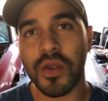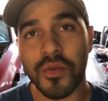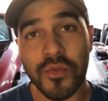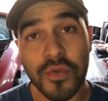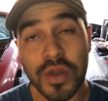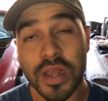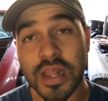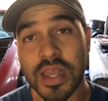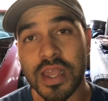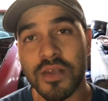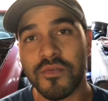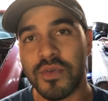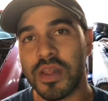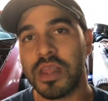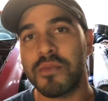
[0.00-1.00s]

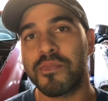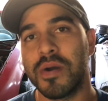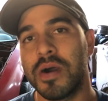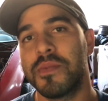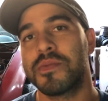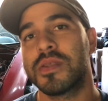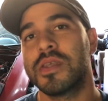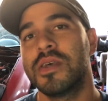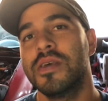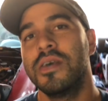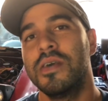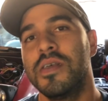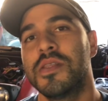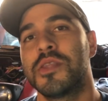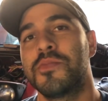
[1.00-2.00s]
Really pumped
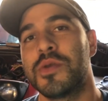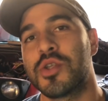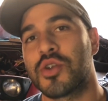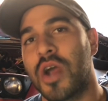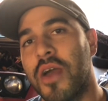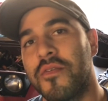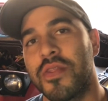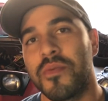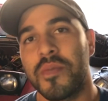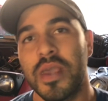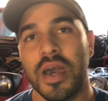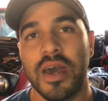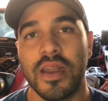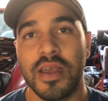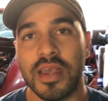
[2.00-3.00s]
to be driving the
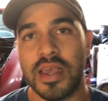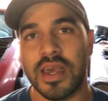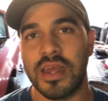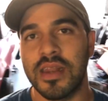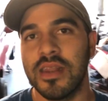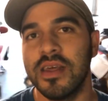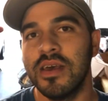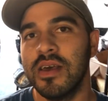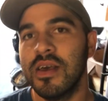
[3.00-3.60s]
Miata again.